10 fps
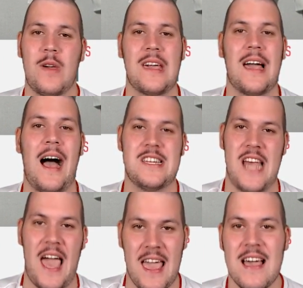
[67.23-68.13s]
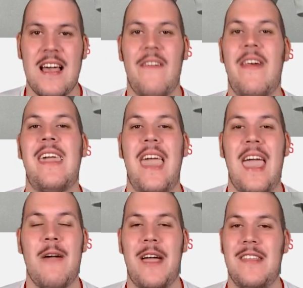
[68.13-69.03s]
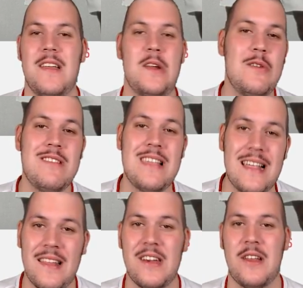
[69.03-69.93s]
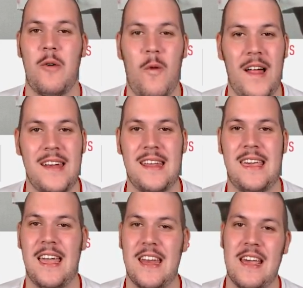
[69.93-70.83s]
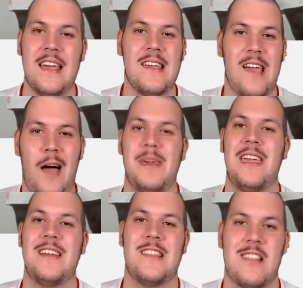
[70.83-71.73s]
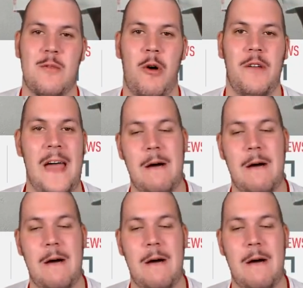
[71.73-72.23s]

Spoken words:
the Kiwi, the New Zealand wonder kid, coming into the squad.